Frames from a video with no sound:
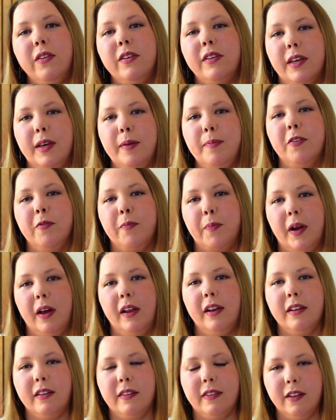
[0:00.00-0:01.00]
the types of
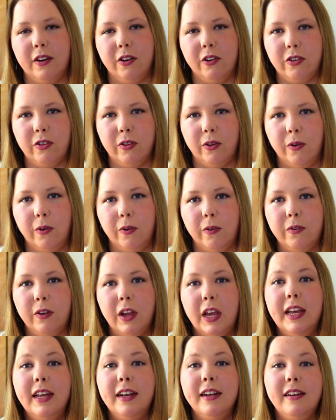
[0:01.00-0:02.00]
products that are sold
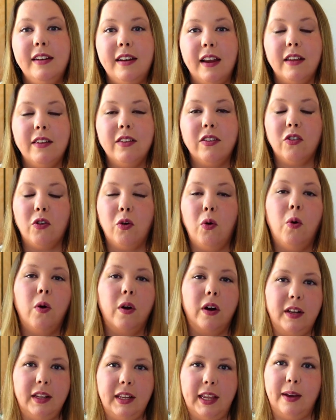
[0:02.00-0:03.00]
does
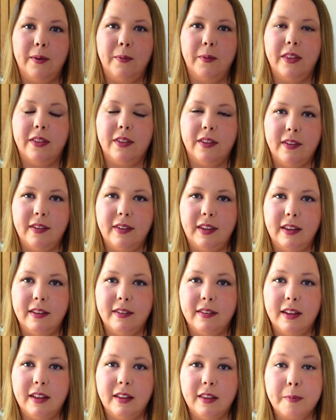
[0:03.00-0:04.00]
correlate with the
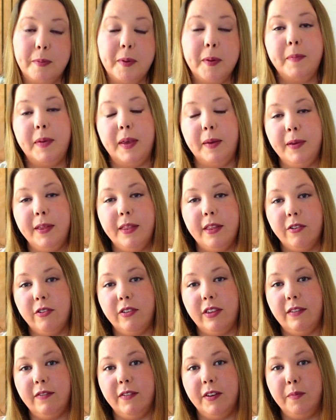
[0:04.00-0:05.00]
seasons, but maybe
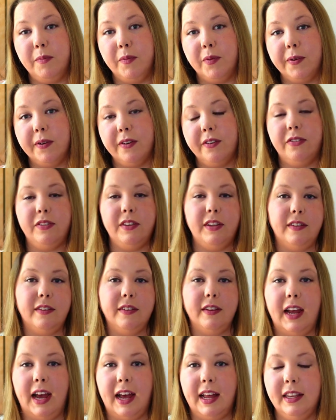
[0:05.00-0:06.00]
there's even more
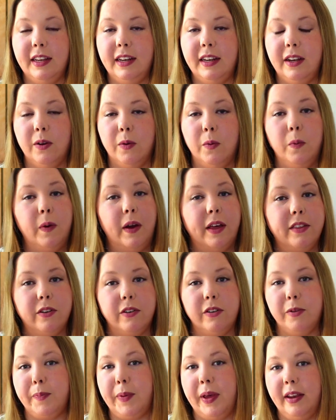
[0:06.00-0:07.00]
seasonality or weather
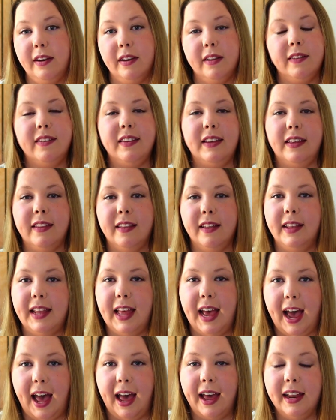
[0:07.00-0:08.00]
dependency than
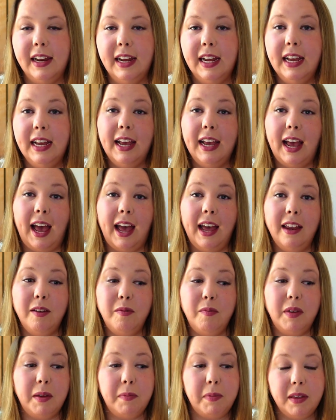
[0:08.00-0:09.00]
that.
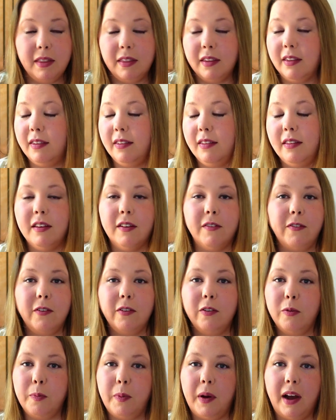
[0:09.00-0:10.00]
And maybe this
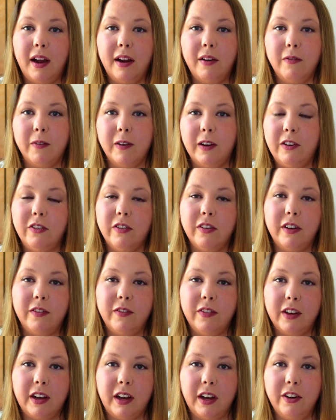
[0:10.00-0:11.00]
differs by region of
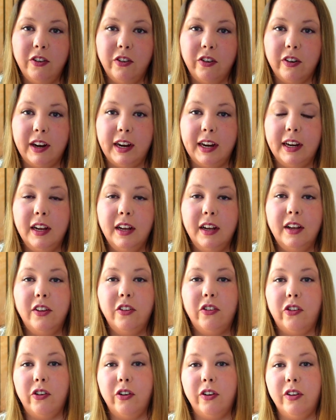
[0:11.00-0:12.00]
the country.
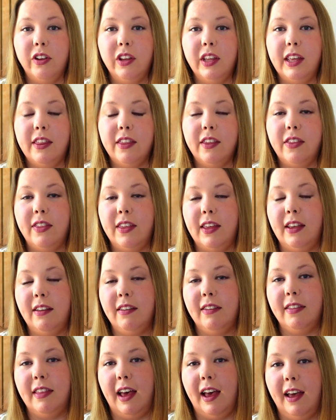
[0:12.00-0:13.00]
Certainly the
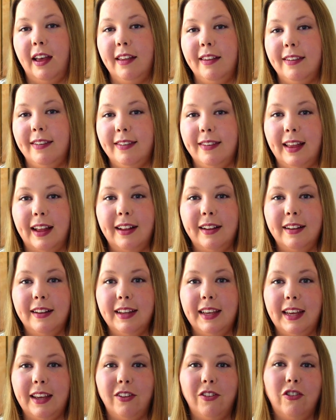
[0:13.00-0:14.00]
things that sell
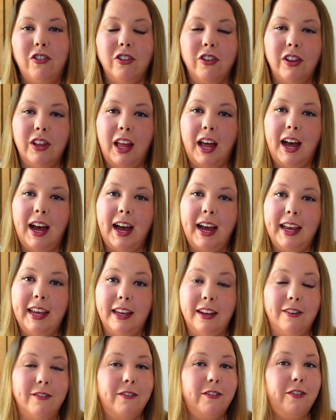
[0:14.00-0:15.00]
in July
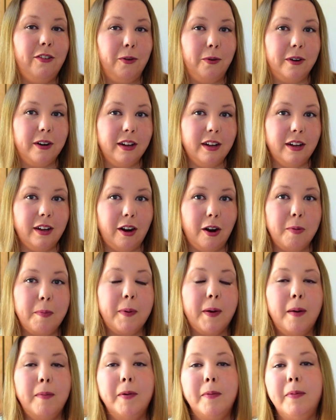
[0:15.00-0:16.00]
in Florida are
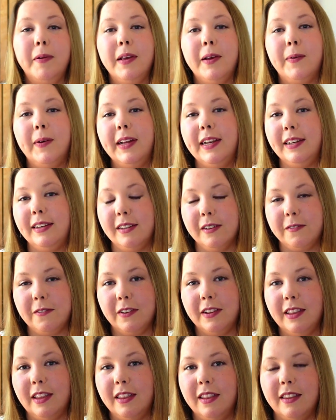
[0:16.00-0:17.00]
probably quite
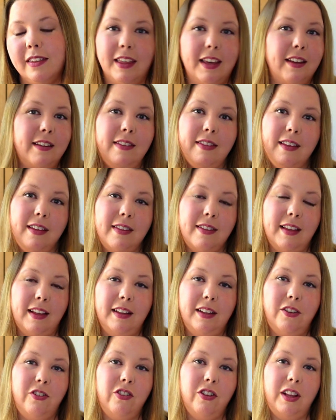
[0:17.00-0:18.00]
different than the things that
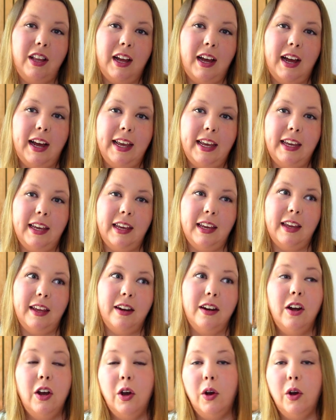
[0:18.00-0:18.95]
sell in July in